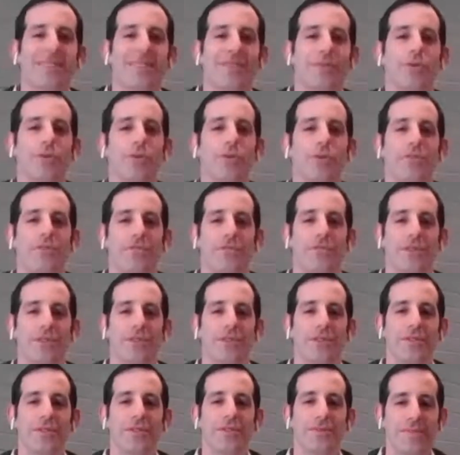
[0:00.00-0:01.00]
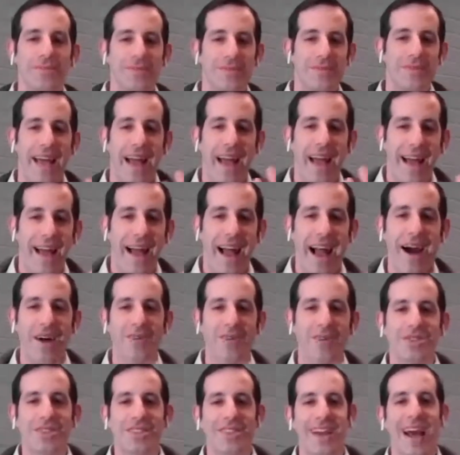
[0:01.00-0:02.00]
This beautiful
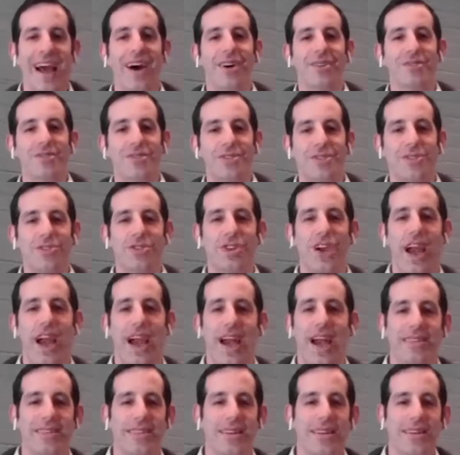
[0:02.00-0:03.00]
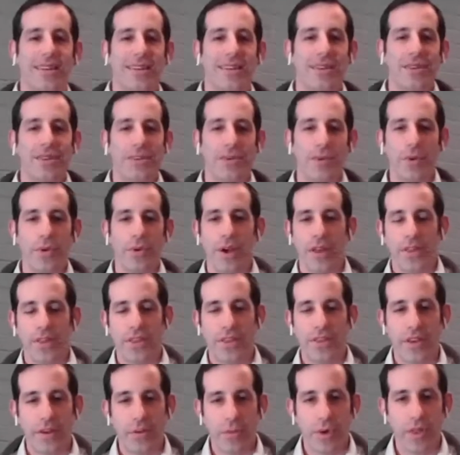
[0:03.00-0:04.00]
house to house chat with
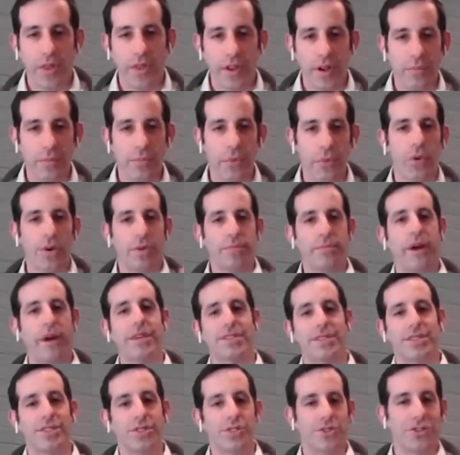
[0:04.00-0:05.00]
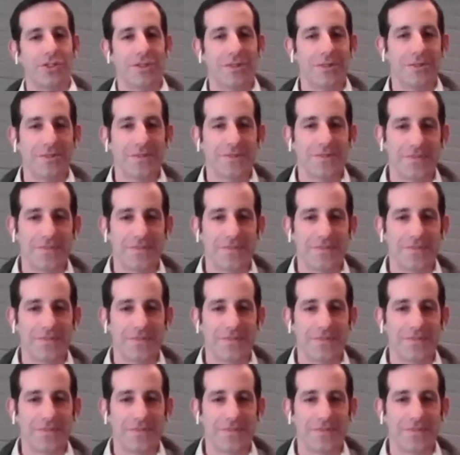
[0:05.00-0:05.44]
oh. with an important message.